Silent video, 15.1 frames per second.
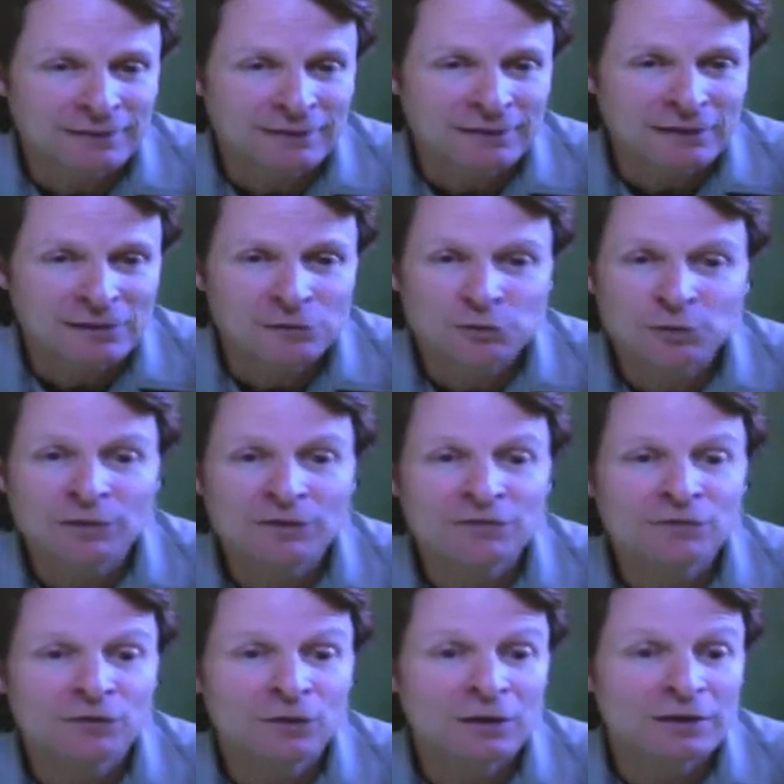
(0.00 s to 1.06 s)
it's really
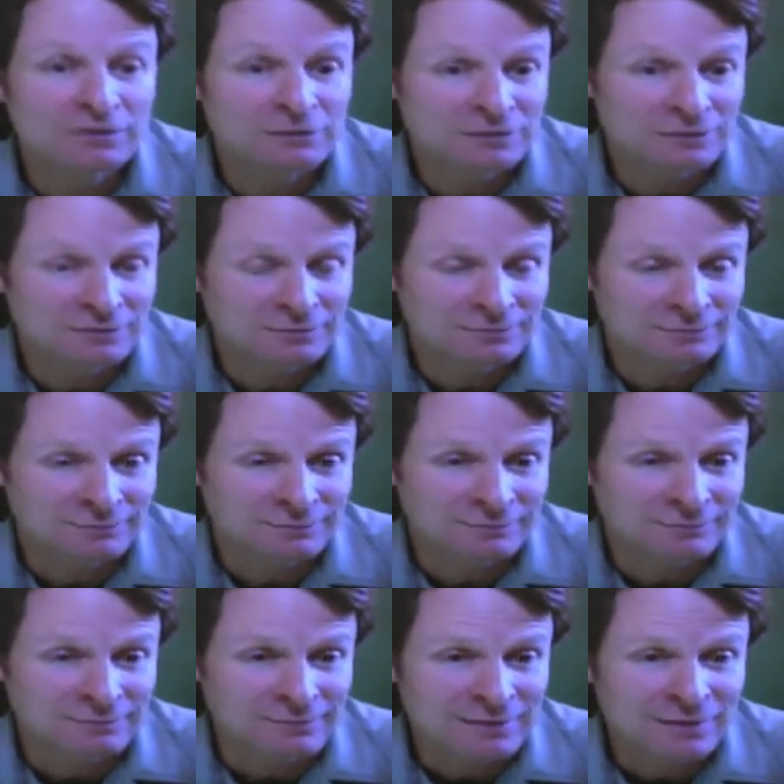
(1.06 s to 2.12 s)
for us.
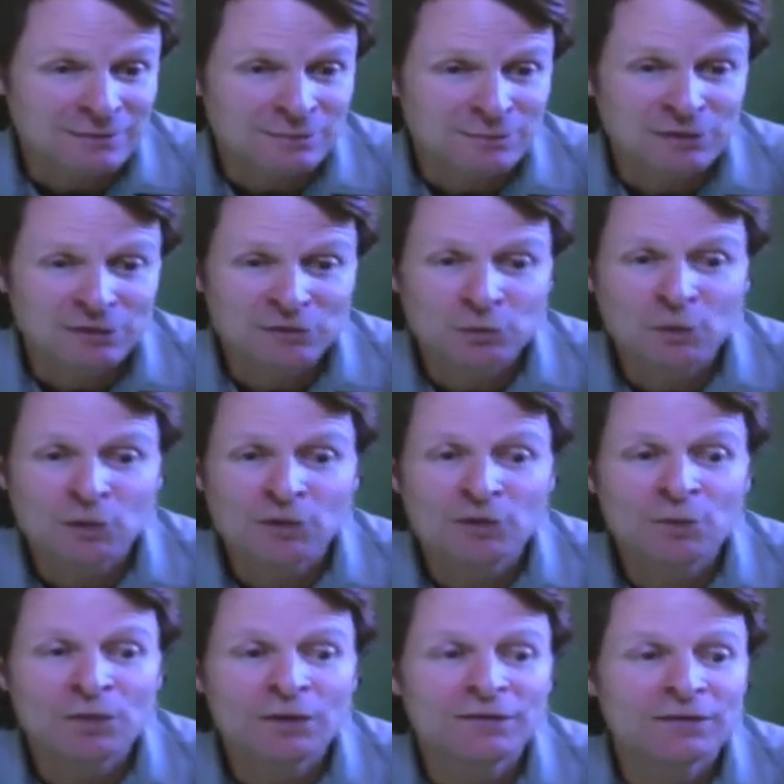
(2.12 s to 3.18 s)
Mm -hmm. Because we're the
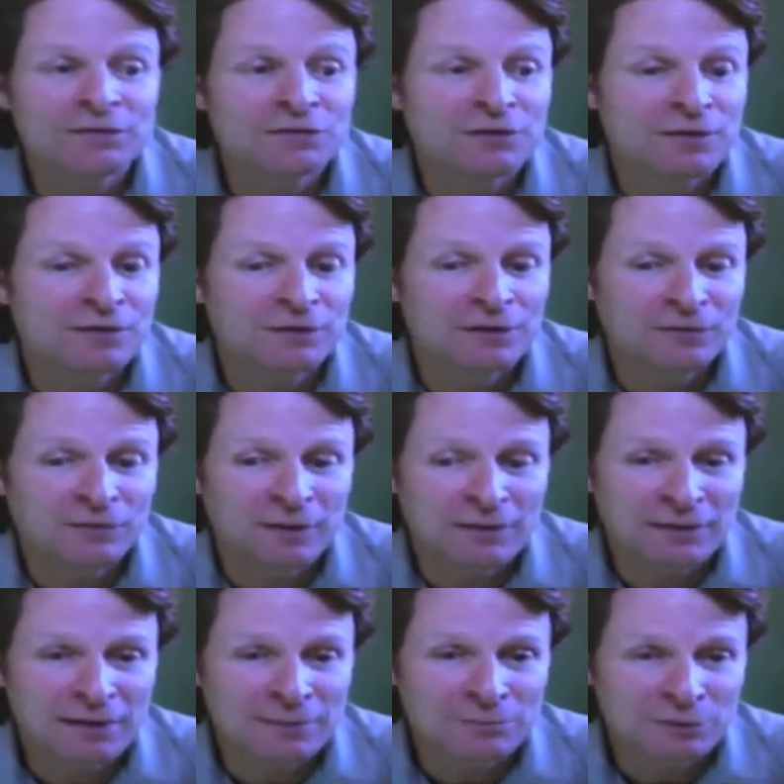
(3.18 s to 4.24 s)
one that's carrying around
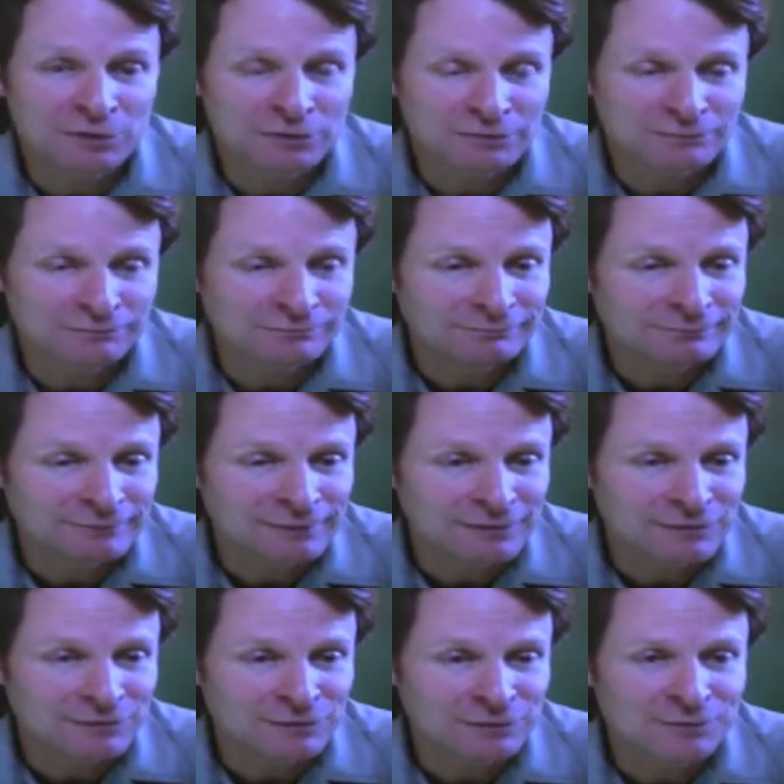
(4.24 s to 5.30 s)
that burden.
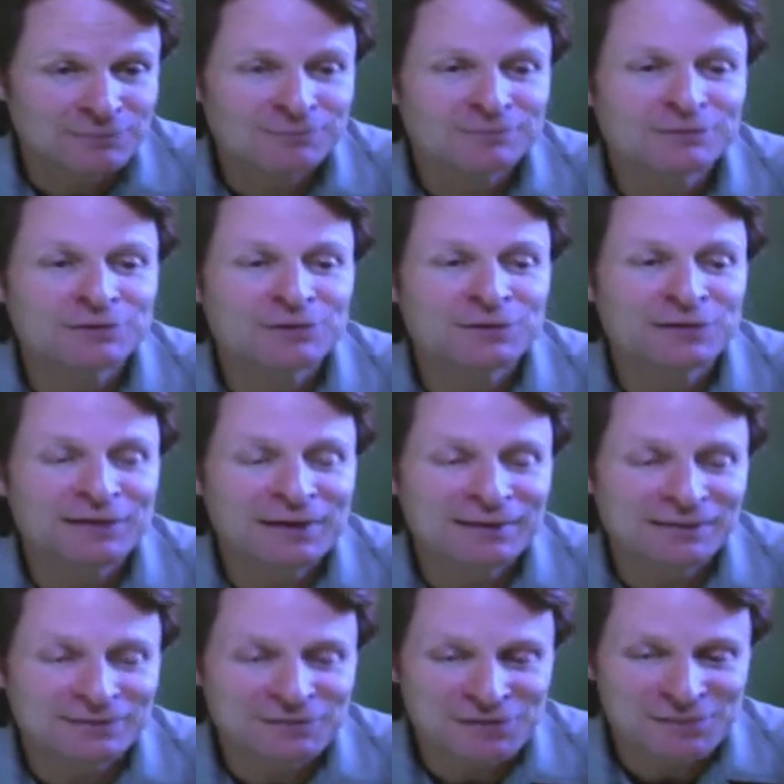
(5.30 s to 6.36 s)
As you drew the
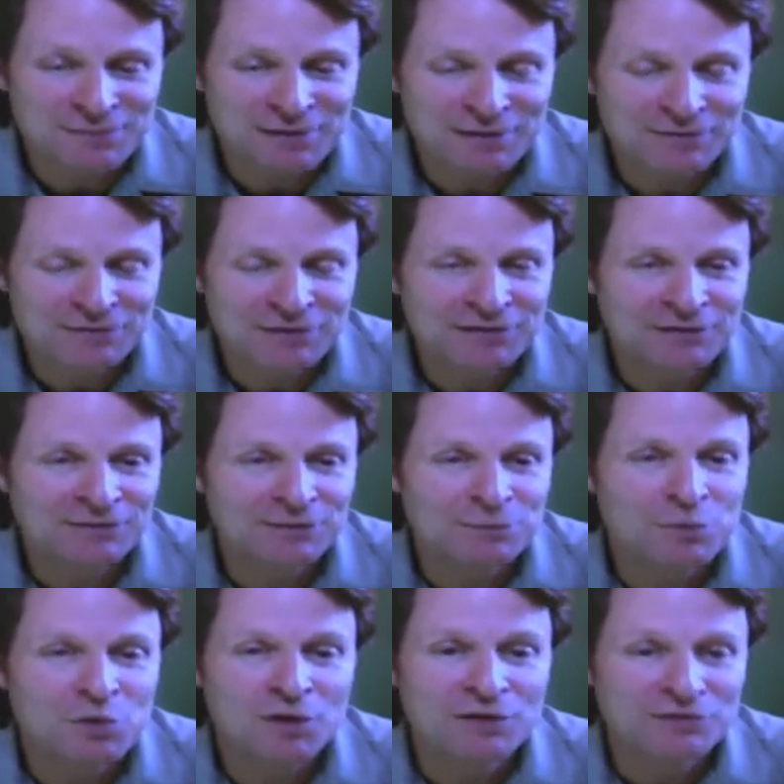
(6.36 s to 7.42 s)
analogy about taking the
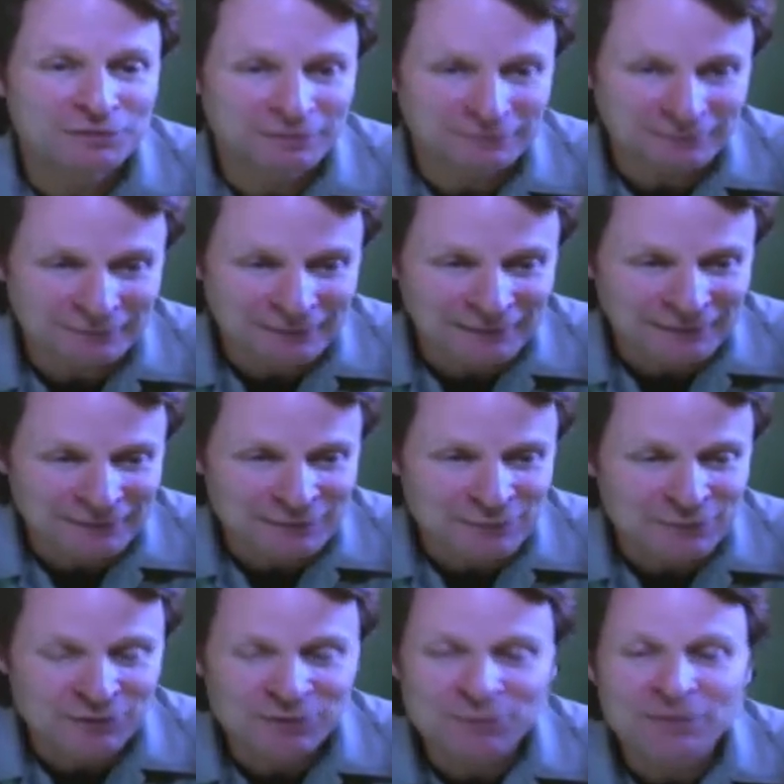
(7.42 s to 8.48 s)
poison,
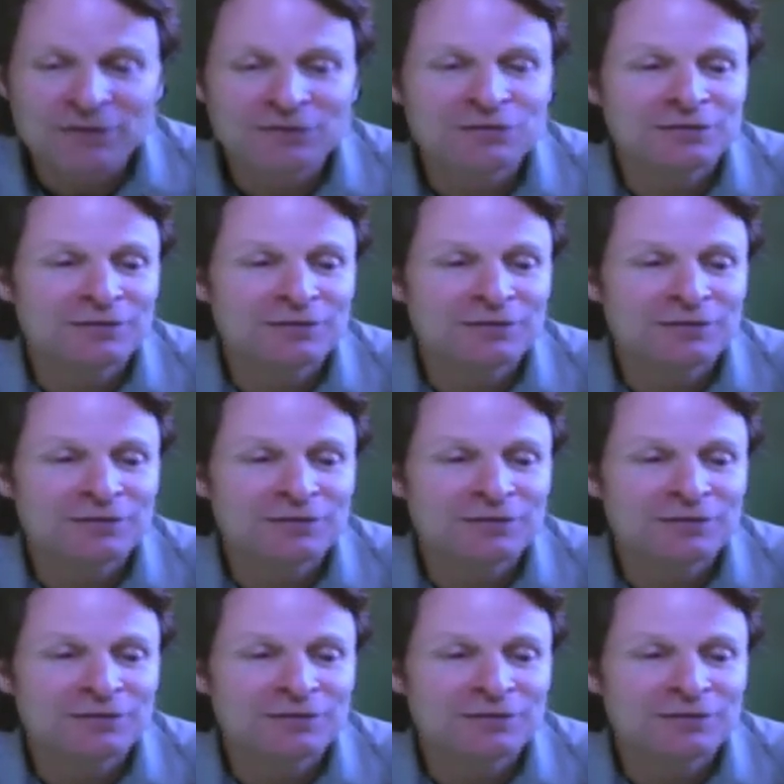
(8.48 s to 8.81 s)
we're the ones that